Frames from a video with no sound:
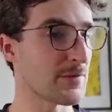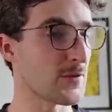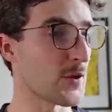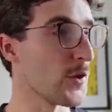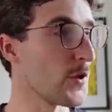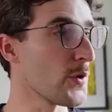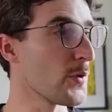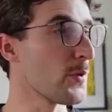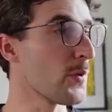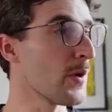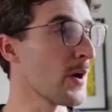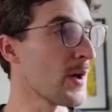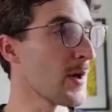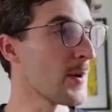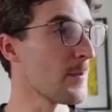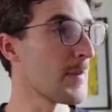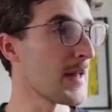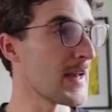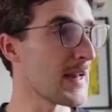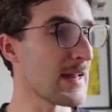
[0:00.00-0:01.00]

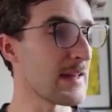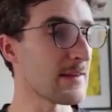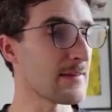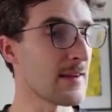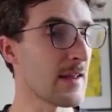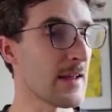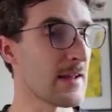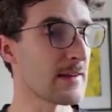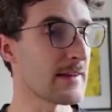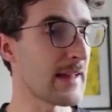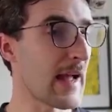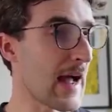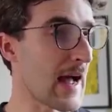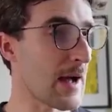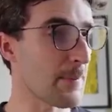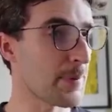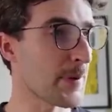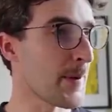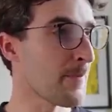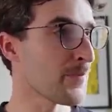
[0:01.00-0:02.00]
2-minute
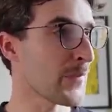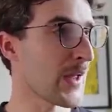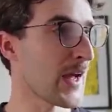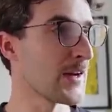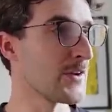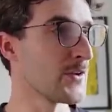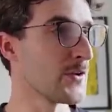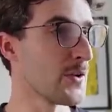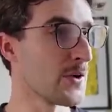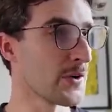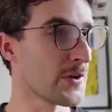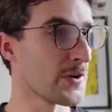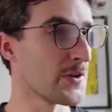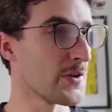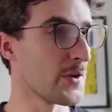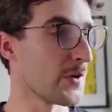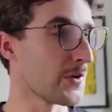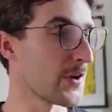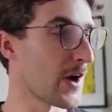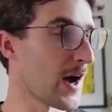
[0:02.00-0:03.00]
gap. And Jurgen
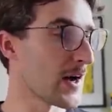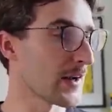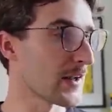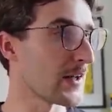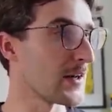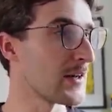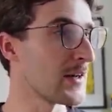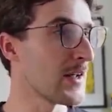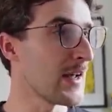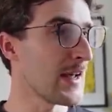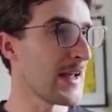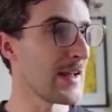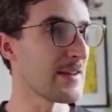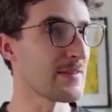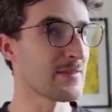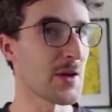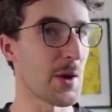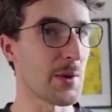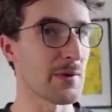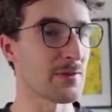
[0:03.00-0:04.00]
Nordhagen is
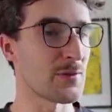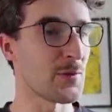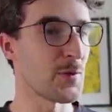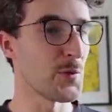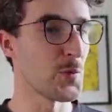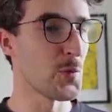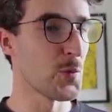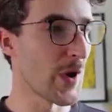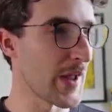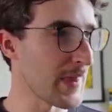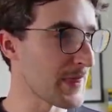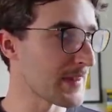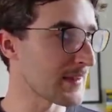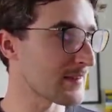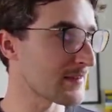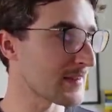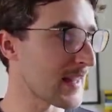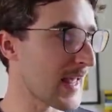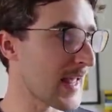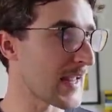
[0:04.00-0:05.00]
going to win the
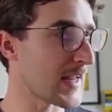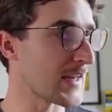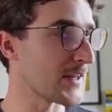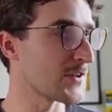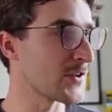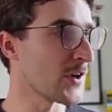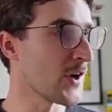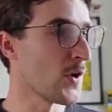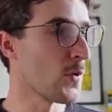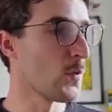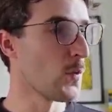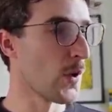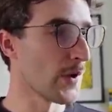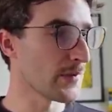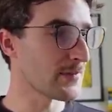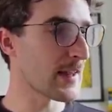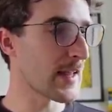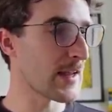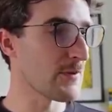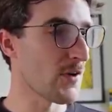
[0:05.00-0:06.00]
stage.
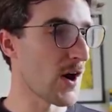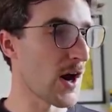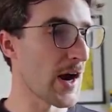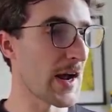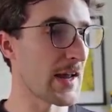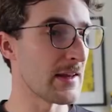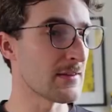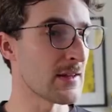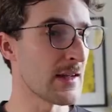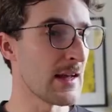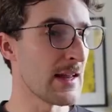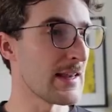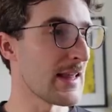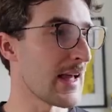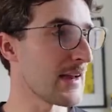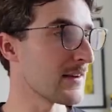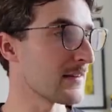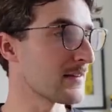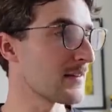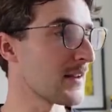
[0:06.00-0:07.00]
What a ride.
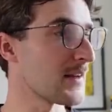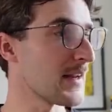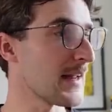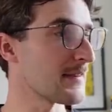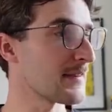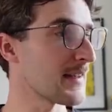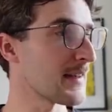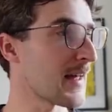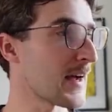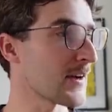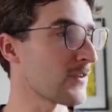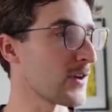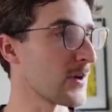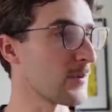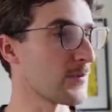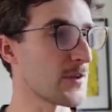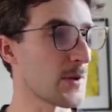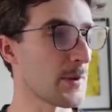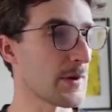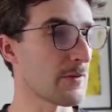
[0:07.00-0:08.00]
Leknessund is in that
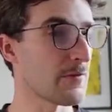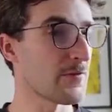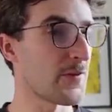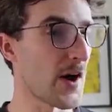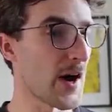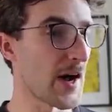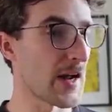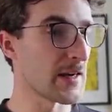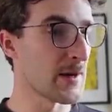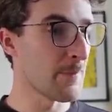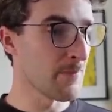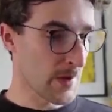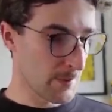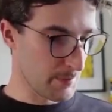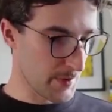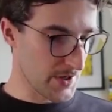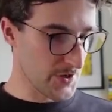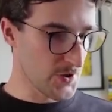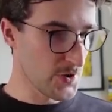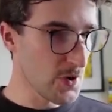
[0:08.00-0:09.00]
group doing fine.
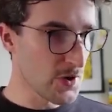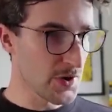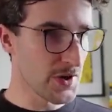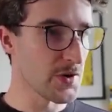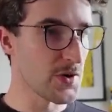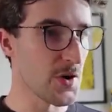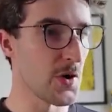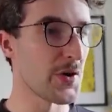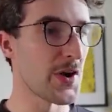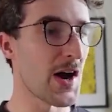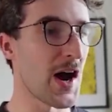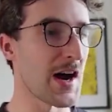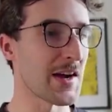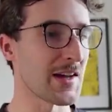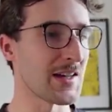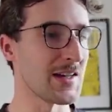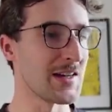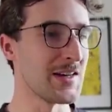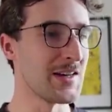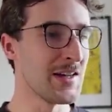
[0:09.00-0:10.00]
But Jurgen
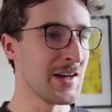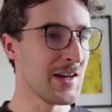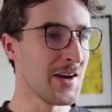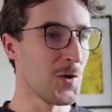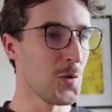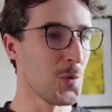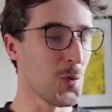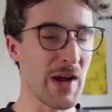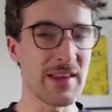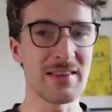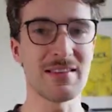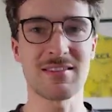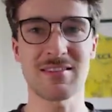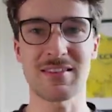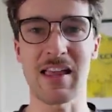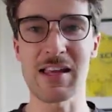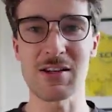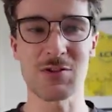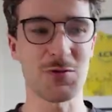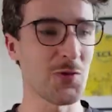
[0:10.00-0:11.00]
Nordhagen wins
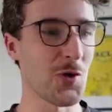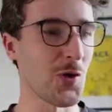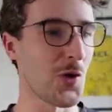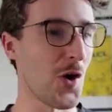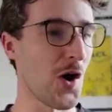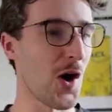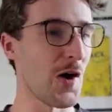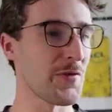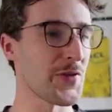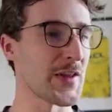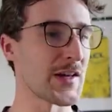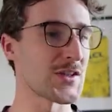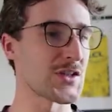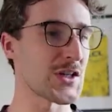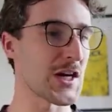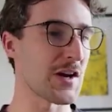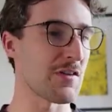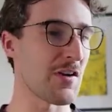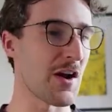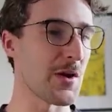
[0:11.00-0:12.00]
stage 4 of the
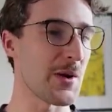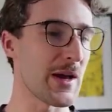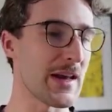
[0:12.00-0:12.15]
Giro